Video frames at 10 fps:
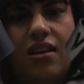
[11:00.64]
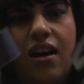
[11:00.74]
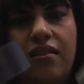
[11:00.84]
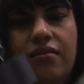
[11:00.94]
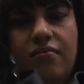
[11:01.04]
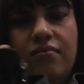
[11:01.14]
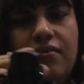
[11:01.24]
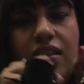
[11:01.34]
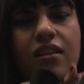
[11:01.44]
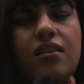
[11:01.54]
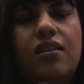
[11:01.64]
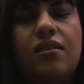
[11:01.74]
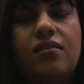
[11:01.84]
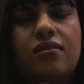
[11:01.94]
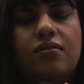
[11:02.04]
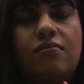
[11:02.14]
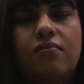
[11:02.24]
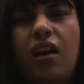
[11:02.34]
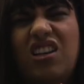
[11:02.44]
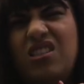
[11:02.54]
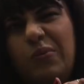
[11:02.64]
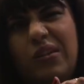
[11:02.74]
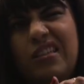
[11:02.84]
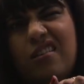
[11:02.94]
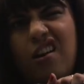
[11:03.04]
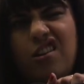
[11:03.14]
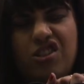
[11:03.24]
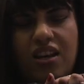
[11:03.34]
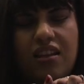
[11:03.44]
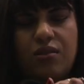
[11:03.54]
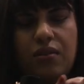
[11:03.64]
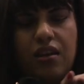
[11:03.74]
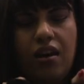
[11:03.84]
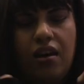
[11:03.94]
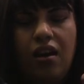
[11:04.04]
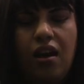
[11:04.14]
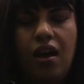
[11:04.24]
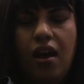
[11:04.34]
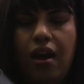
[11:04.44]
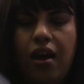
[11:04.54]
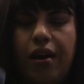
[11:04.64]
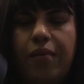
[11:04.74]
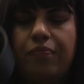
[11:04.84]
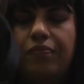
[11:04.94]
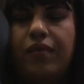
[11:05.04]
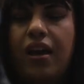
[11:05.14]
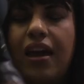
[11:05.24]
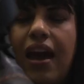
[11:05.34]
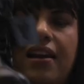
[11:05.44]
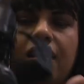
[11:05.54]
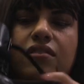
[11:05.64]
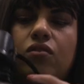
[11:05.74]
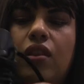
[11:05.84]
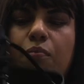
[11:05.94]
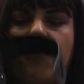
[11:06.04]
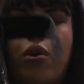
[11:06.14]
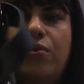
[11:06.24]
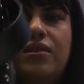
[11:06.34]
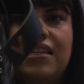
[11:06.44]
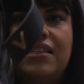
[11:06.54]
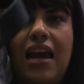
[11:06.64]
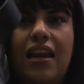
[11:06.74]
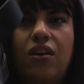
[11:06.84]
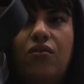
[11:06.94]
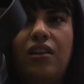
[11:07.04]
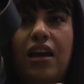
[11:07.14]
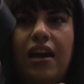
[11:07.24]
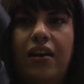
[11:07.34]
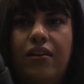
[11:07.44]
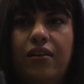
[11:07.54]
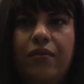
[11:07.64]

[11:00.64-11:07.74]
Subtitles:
tell. Because I just wanted to kind of share this with you. Again, it's got that brogue detailing on there,